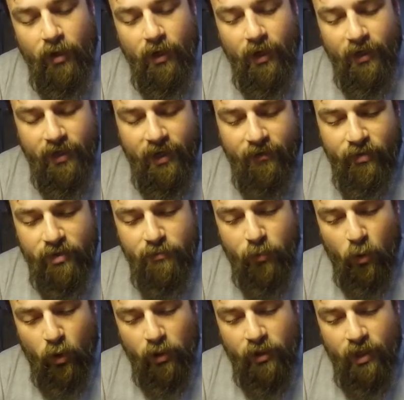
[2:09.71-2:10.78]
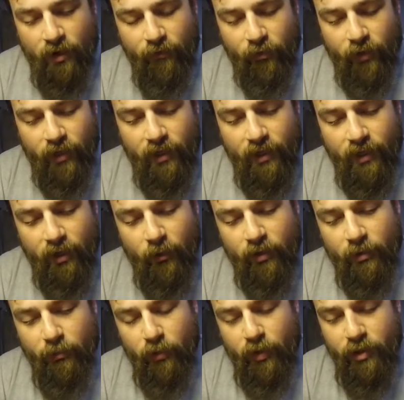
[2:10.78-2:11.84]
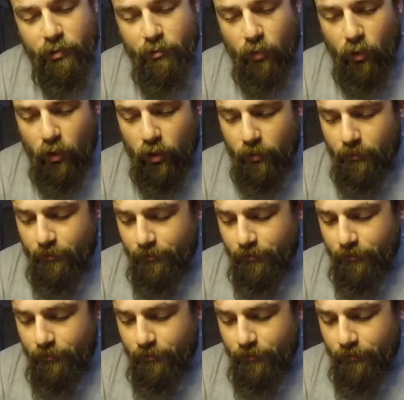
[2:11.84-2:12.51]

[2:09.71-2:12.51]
and they have this board cover right here with the bridge board.